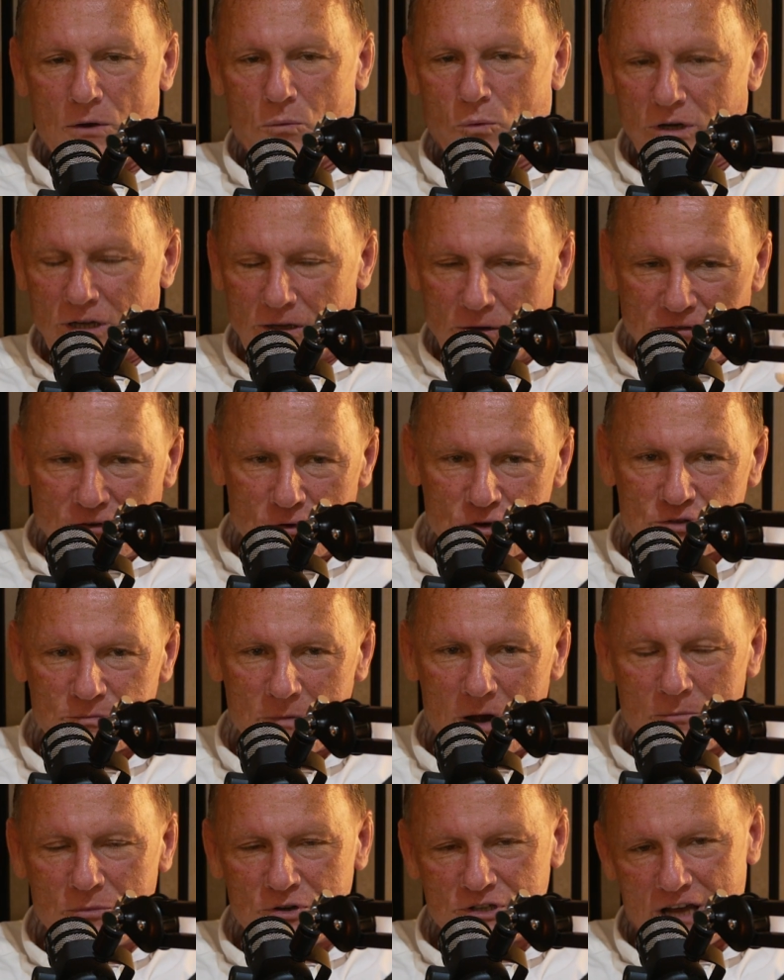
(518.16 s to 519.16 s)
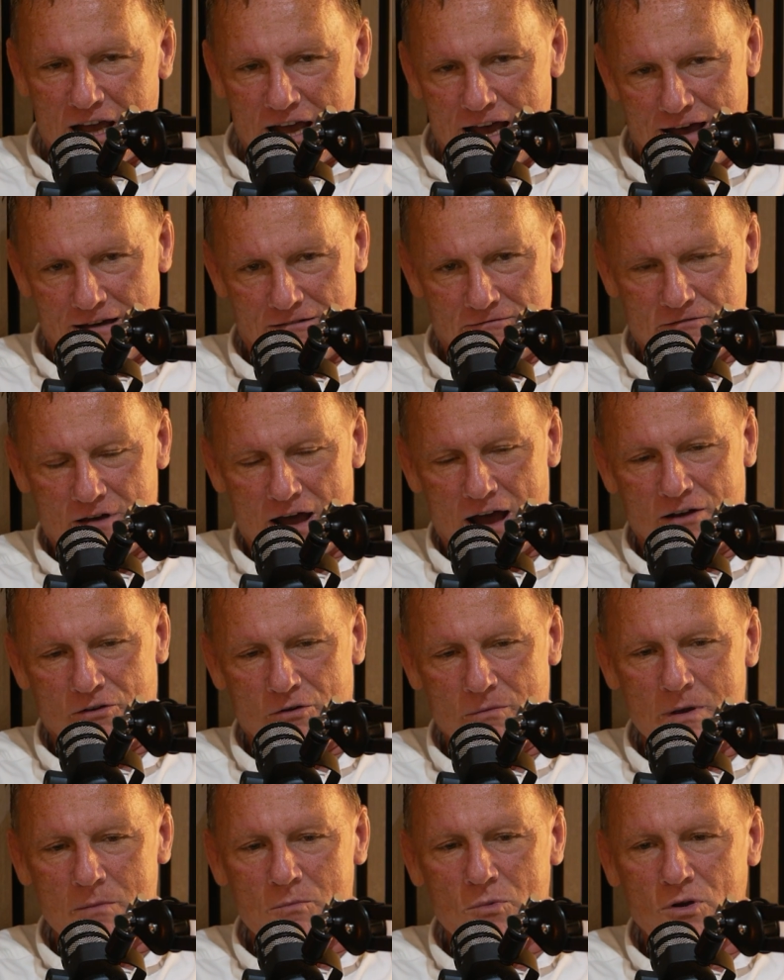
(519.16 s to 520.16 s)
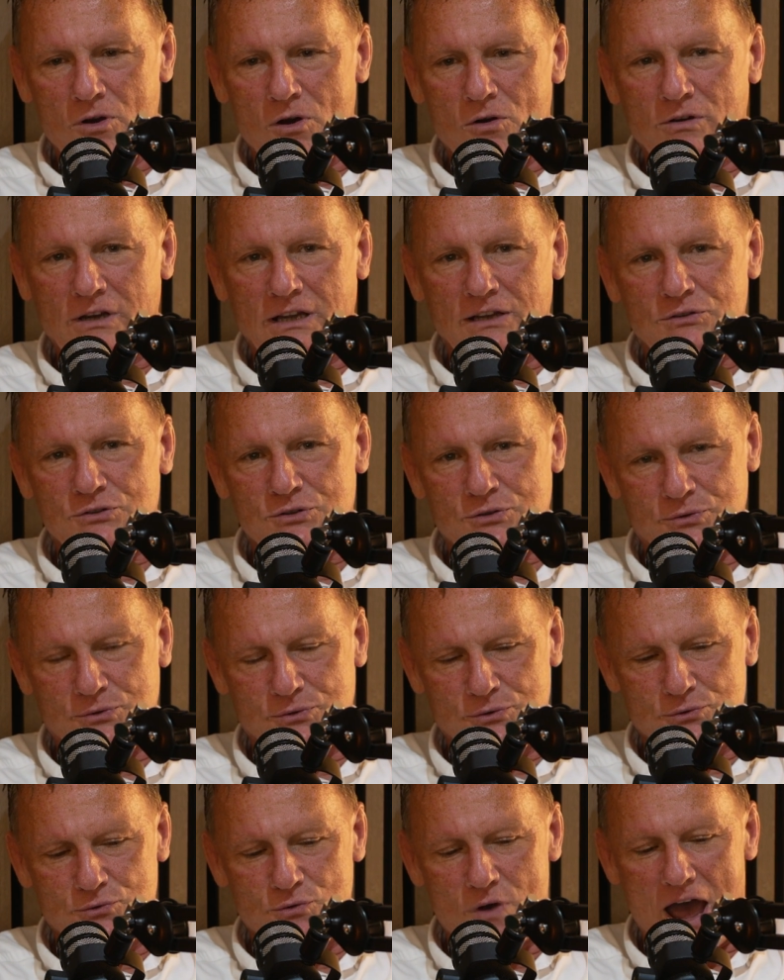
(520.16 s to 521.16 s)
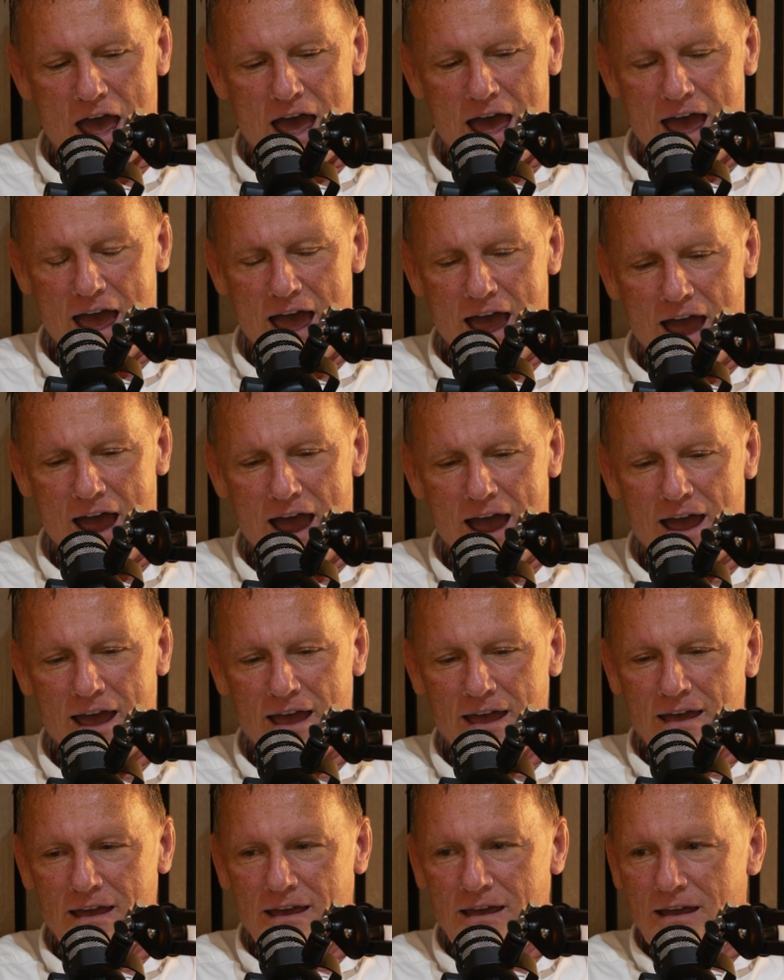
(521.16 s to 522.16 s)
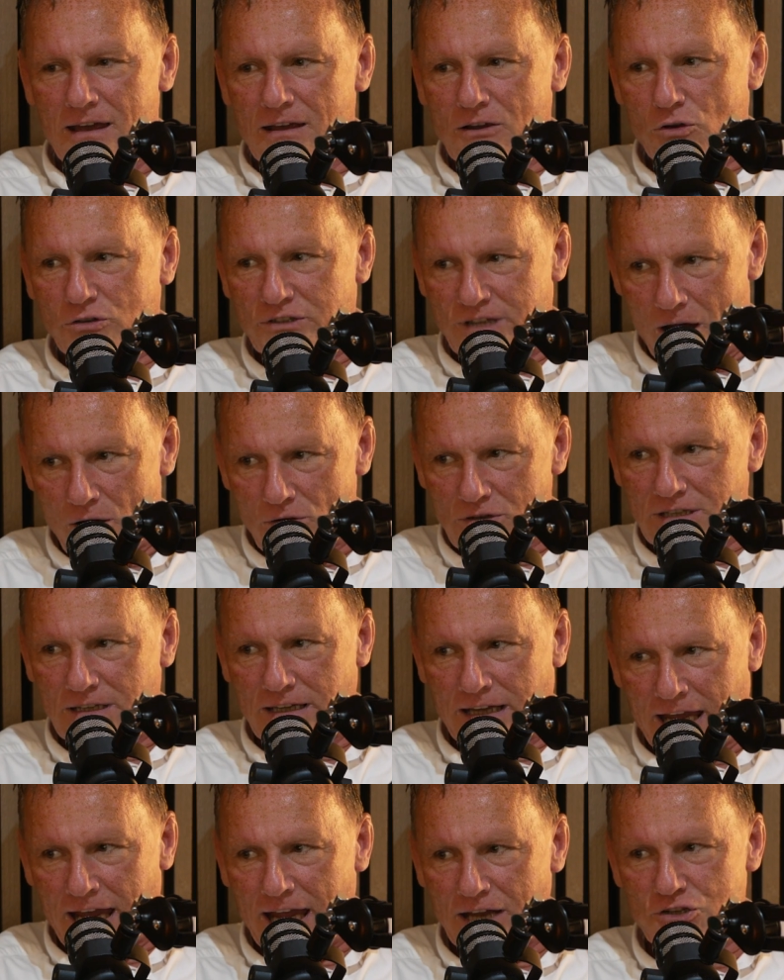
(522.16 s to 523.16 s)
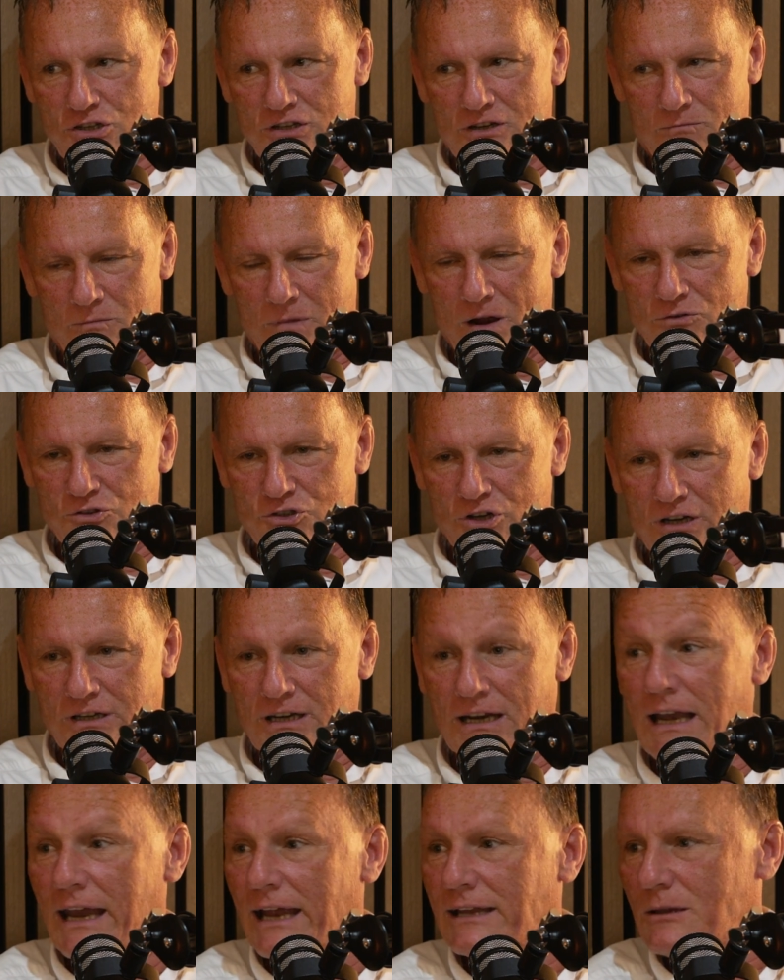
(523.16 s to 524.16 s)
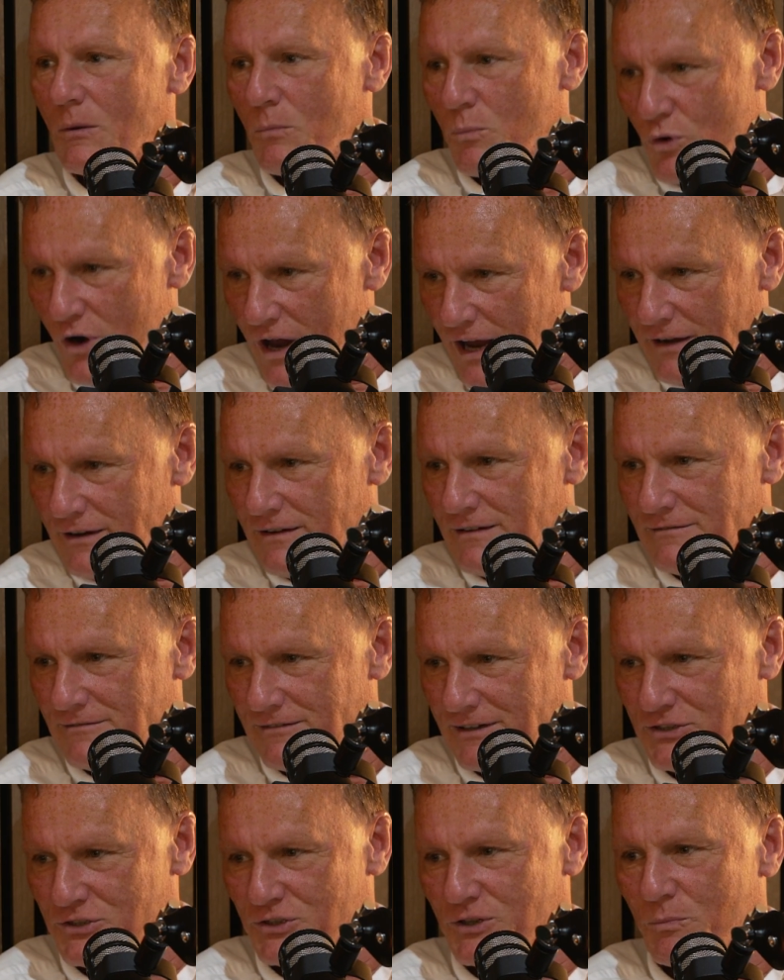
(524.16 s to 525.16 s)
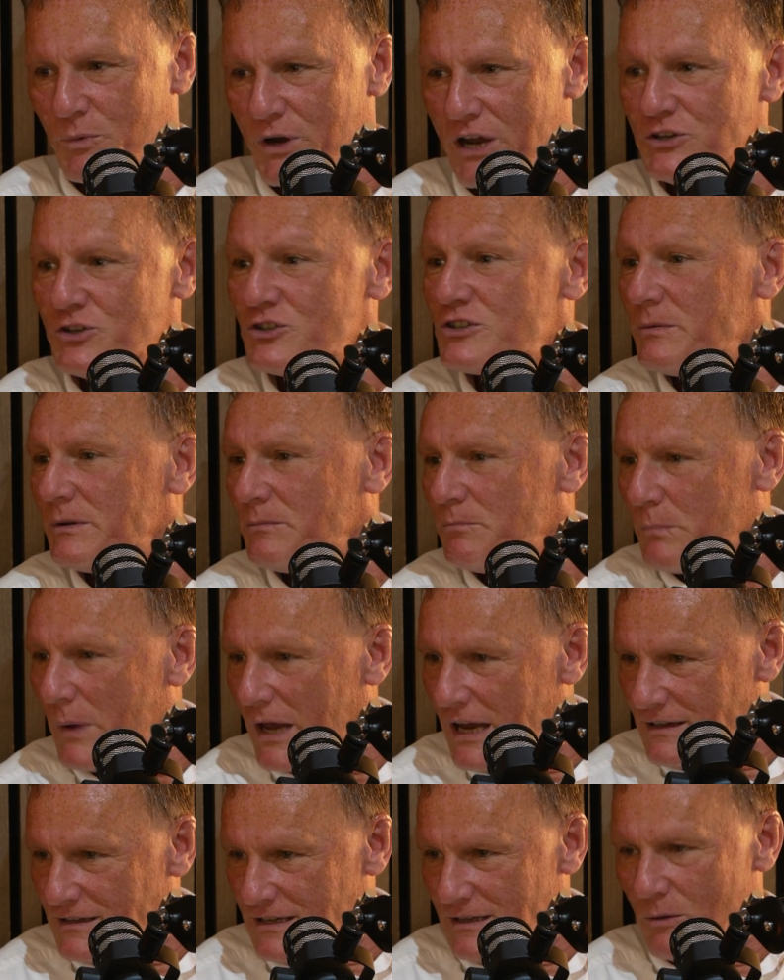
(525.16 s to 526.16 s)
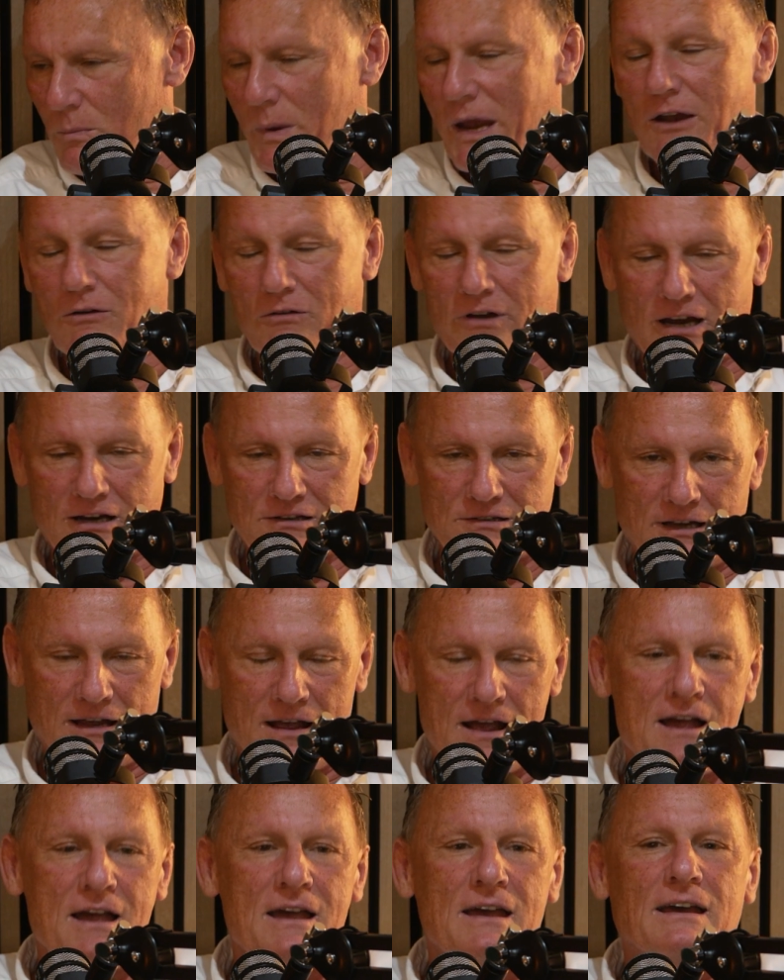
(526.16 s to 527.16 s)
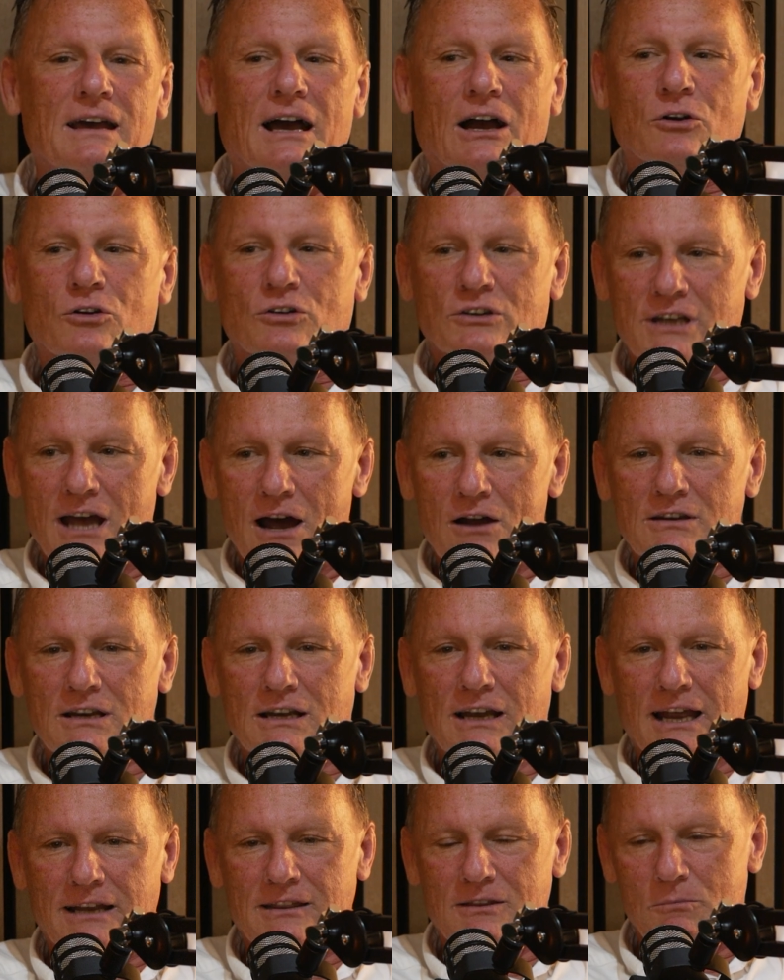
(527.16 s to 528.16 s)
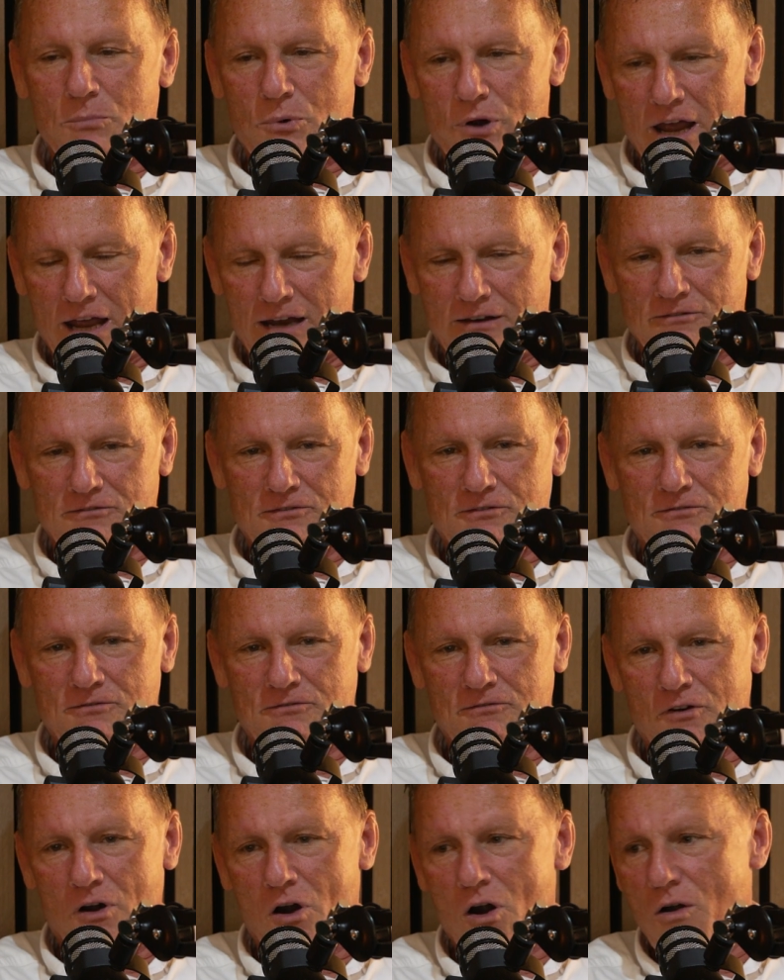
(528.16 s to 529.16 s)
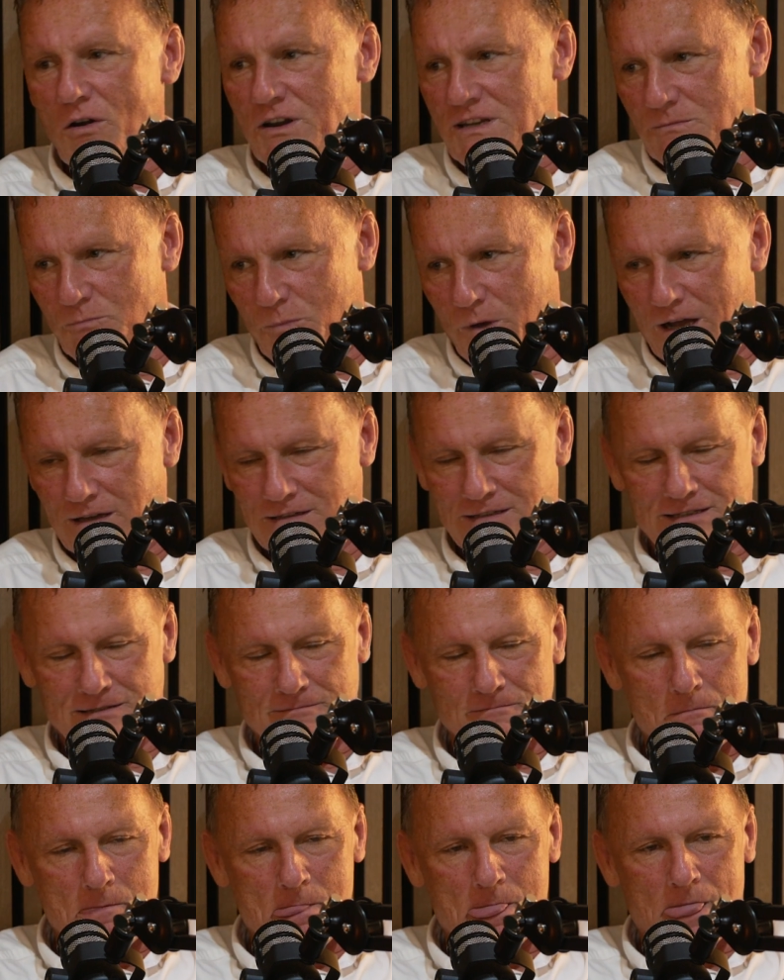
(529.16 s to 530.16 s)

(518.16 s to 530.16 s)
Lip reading: one of the first memories I have, I remember going down to the kitchen in Mountjoy to collect the bread. Right, so the bread used to be baked in the bakery actually. I'm going down to collect the bread for St. Pat's.